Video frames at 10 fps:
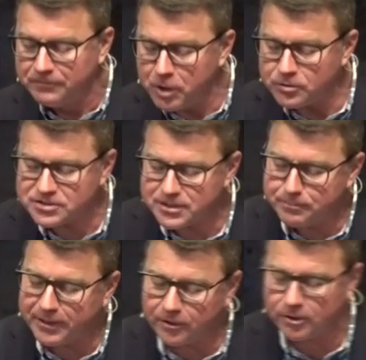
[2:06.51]
Notice the
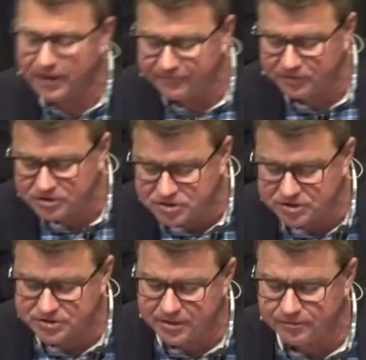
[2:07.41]
paragraph that is
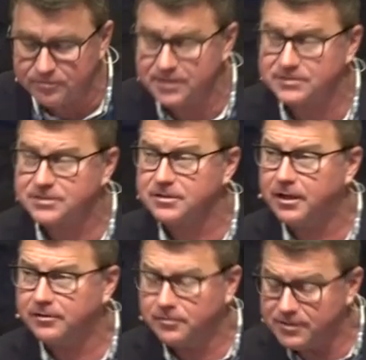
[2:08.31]
just under this,
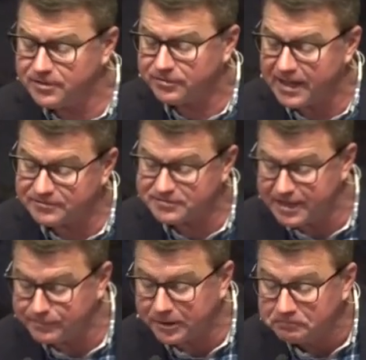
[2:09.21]
underneath that
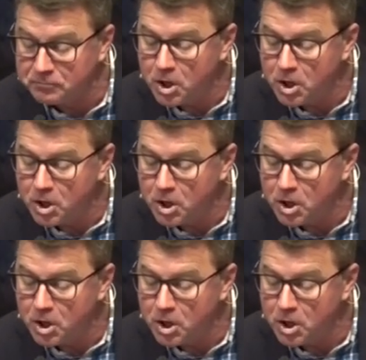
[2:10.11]
statement.